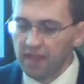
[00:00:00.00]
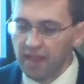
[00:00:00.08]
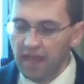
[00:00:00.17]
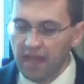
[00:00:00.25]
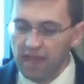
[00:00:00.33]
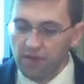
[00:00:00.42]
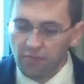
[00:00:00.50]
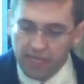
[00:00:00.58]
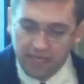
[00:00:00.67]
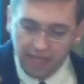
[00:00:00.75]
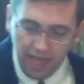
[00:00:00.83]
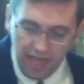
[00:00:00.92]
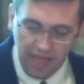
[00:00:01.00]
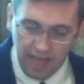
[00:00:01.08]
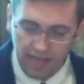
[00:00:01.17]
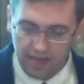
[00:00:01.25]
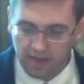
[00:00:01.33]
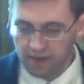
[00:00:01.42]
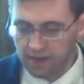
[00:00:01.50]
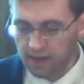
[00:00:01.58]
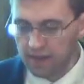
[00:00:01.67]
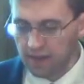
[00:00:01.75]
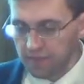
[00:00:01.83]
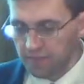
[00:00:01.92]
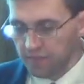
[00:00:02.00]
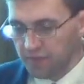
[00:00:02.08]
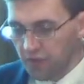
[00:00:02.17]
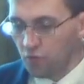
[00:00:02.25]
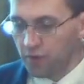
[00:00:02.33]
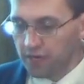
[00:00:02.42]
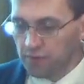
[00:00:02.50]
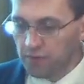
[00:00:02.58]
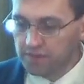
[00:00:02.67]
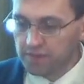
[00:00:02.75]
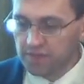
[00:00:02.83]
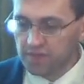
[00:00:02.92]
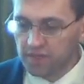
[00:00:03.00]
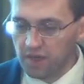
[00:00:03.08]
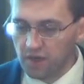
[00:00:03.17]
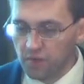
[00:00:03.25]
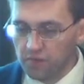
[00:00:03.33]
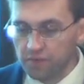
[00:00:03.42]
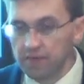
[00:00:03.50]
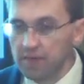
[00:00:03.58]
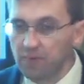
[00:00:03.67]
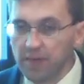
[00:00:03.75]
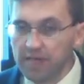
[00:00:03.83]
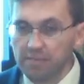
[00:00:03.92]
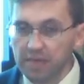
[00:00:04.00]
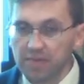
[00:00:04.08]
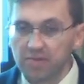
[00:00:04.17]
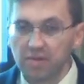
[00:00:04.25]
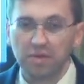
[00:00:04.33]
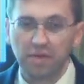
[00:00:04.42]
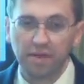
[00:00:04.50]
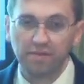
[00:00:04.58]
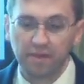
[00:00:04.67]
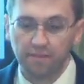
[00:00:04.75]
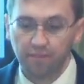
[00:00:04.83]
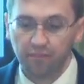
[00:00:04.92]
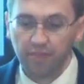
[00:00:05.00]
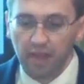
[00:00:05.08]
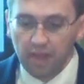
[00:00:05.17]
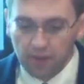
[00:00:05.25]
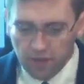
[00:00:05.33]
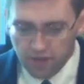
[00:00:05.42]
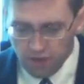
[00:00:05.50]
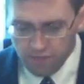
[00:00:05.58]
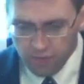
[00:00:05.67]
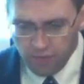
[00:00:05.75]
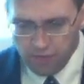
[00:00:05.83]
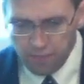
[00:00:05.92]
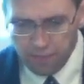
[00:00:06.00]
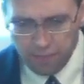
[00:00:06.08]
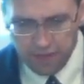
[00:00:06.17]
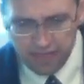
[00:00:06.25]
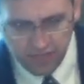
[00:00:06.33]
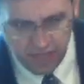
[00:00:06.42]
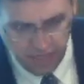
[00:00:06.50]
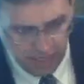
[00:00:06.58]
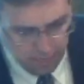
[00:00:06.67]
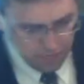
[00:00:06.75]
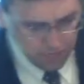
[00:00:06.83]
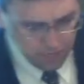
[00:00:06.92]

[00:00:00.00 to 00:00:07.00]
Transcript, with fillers: and we can know what he wants us to know and we can be certain of it. Look over with me, please, at Hebrews